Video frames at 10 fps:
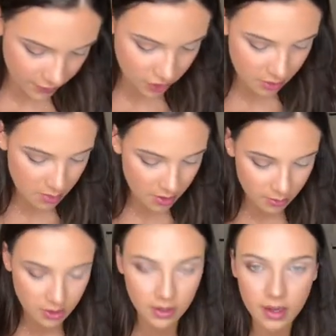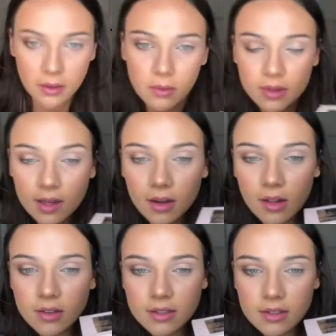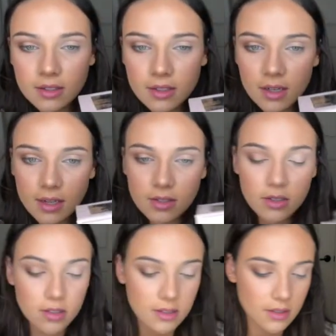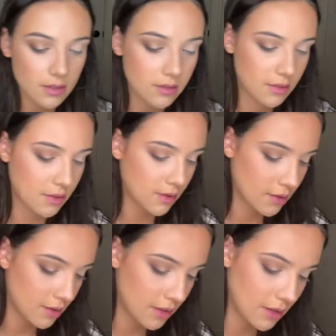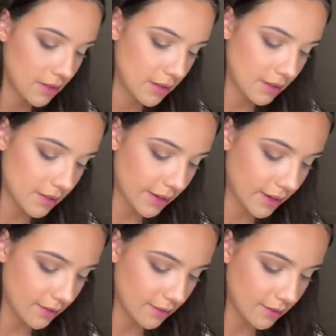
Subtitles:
the shimmer, I'm just gonna go in with the color Desert. It's like a